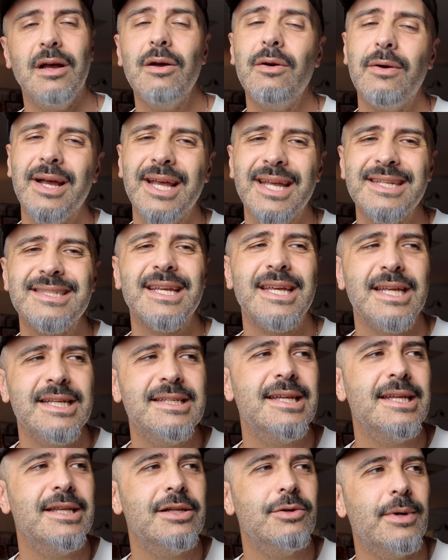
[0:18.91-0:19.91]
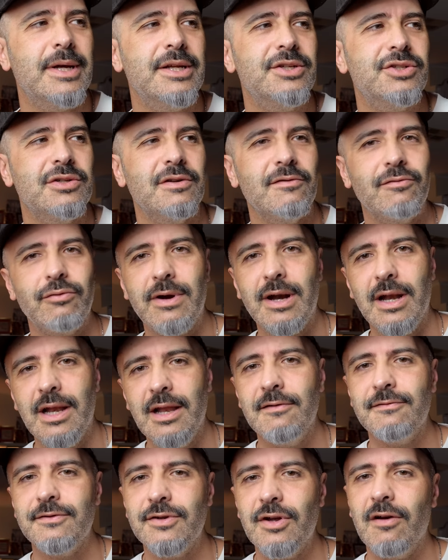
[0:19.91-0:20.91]
oh, I guess a continuation of where I
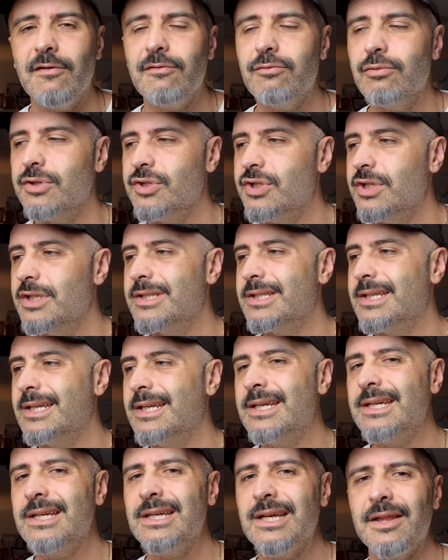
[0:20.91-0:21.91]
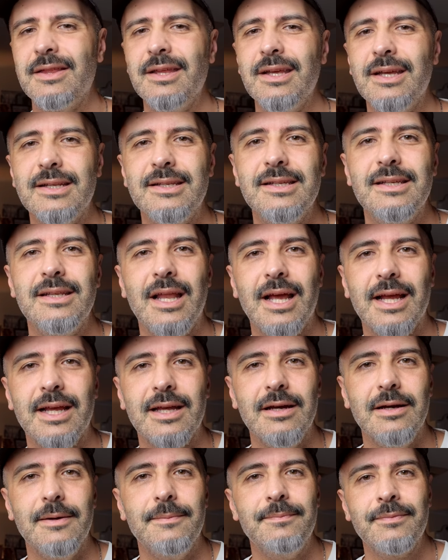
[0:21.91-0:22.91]
left off, which is I think I did
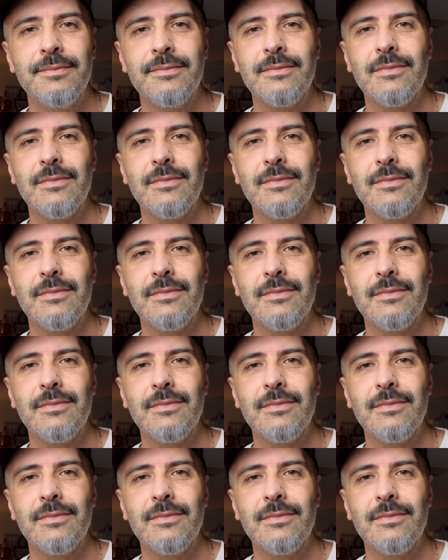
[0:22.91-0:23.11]
like a,